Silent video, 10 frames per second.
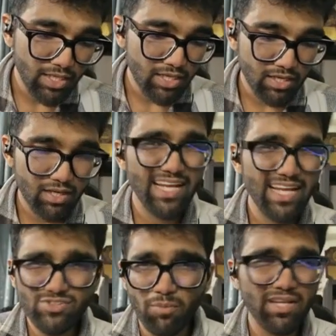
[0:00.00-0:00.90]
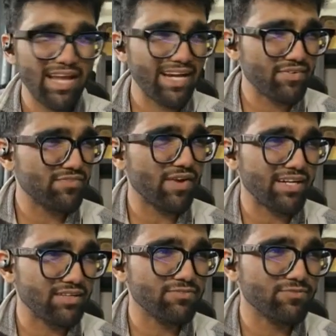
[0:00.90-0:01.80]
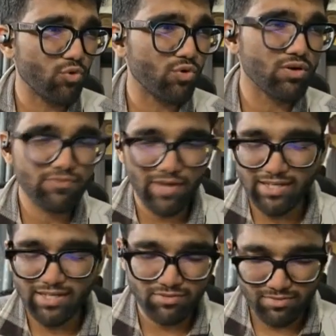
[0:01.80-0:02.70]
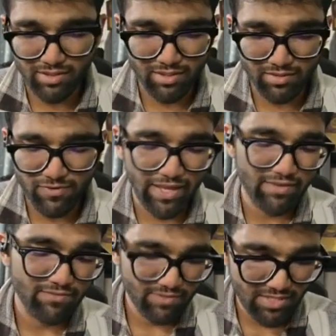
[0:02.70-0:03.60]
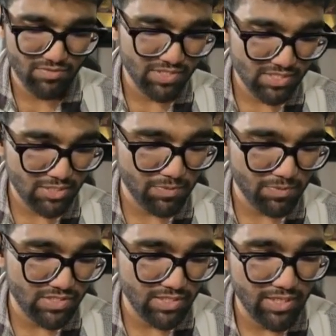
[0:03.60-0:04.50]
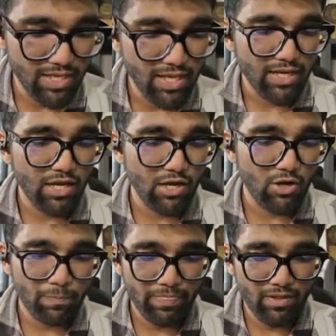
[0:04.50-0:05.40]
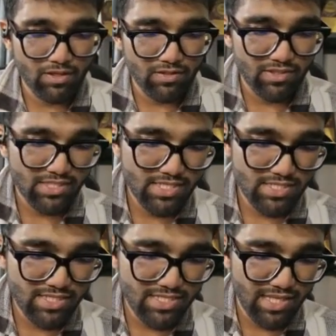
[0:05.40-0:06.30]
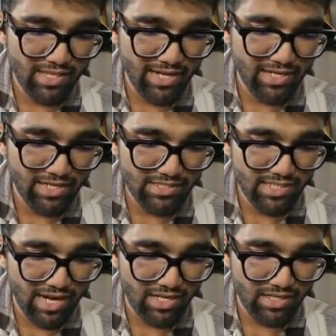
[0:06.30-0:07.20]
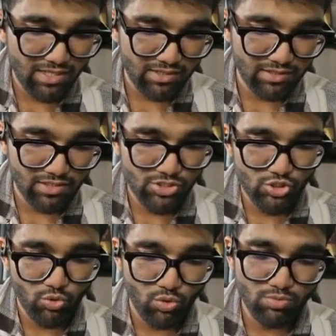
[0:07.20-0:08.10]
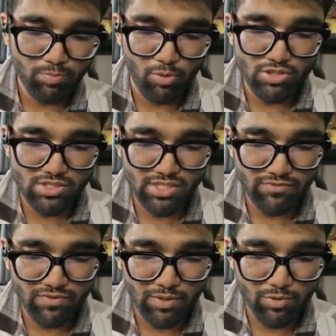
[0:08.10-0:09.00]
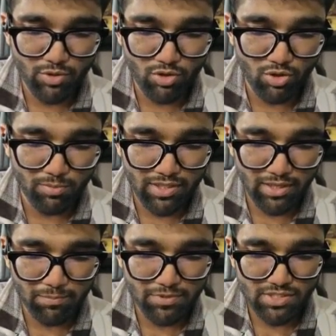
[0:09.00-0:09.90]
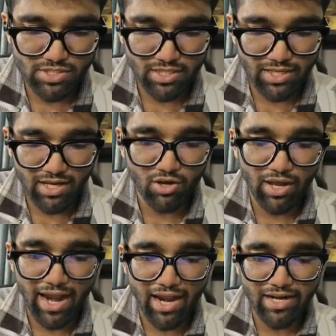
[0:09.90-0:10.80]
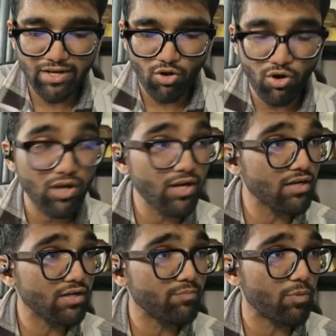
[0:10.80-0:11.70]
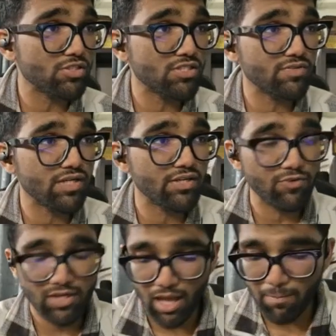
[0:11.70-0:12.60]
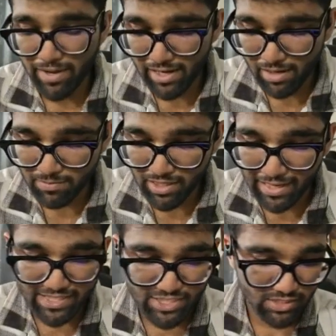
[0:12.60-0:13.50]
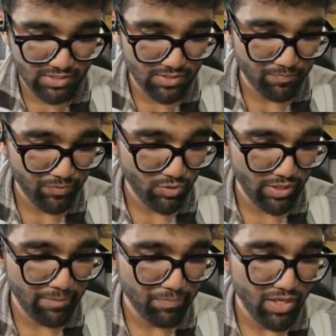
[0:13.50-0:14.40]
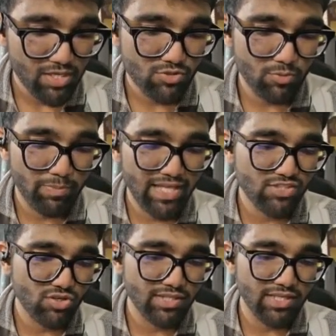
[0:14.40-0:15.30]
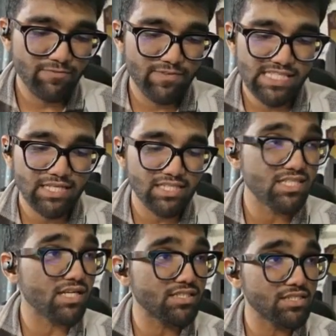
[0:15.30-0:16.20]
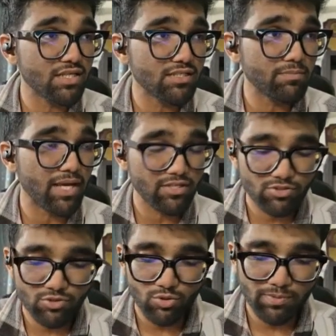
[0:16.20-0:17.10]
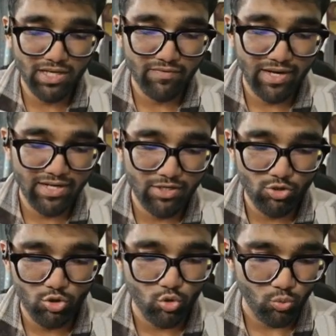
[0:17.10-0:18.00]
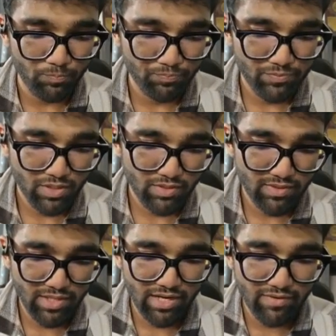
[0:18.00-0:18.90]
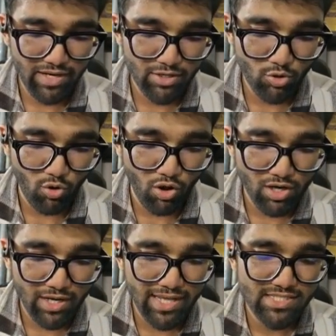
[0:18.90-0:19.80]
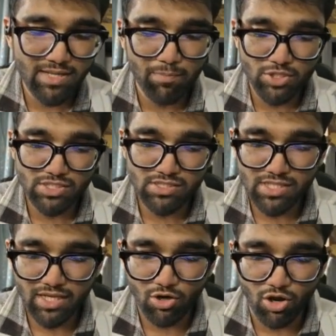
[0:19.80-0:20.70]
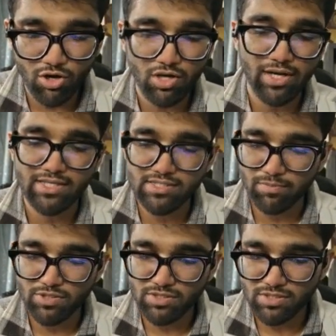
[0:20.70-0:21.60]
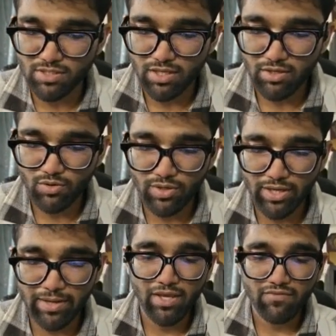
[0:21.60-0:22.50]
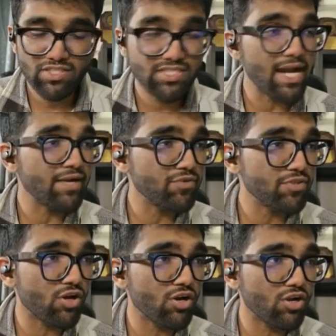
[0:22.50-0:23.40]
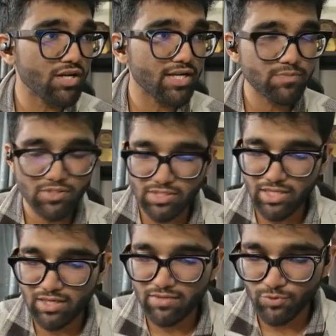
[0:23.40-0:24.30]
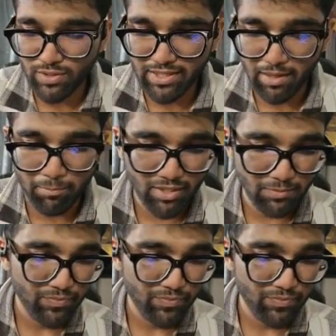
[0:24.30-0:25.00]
Less commonly activates factor 4, factor 5, as we've discussed previously. Now, these are the entities that show positive immunoglobulin deposition and or positivity for kappa and lambda light chains. Okay, so based on their physical structure under the microscope, they are divided into two. They are divided into organized deposits and non-organized deposits. Okay, we'll start with non-organized because they are fewer in number.